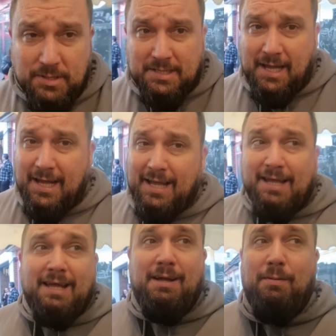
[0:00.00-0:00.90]
was
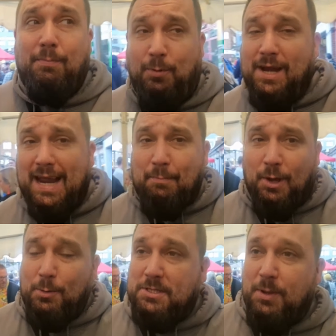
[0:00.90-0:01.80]
pretty damn
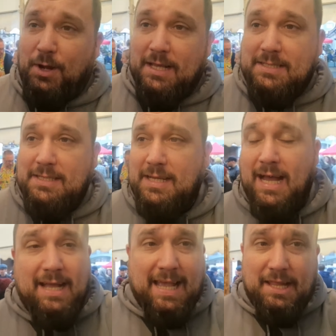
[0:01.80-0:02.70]
cool, to be honest.
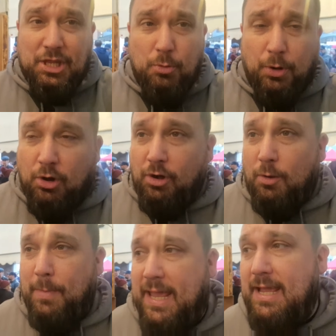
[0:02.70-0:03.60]
Again, new brewery
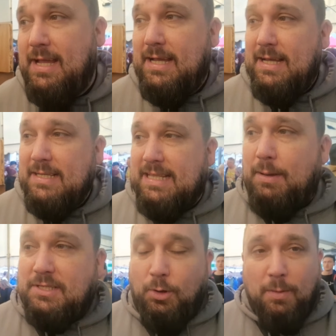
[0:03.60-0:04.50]
on me. So
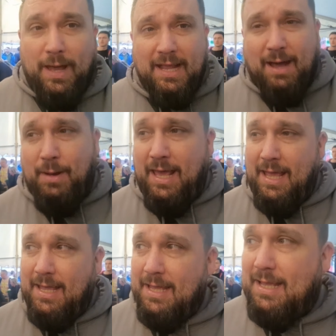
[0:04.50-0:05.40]
it's all about coming
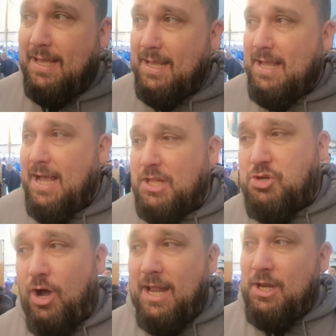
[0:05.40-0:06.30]
here and
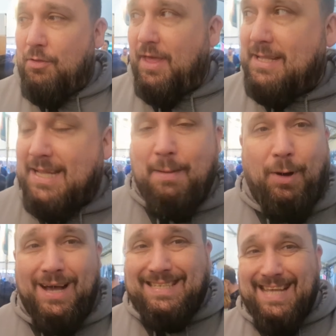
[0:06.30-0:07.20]
trying new things, isn't it?
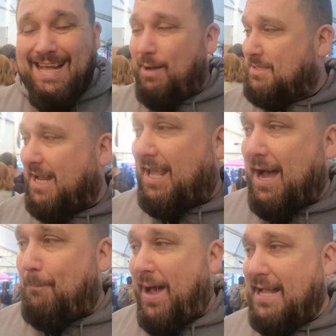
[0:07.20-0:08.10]
But I said I was going to
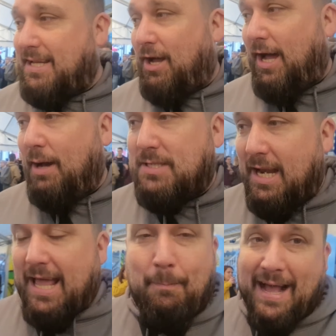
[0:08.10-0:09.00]
come back, didn't I? I was
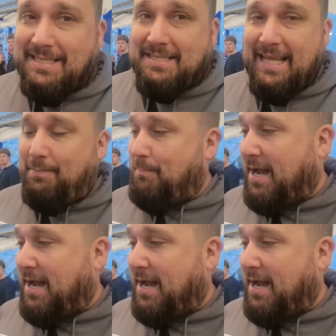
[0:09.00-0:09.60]
going to come back to Tint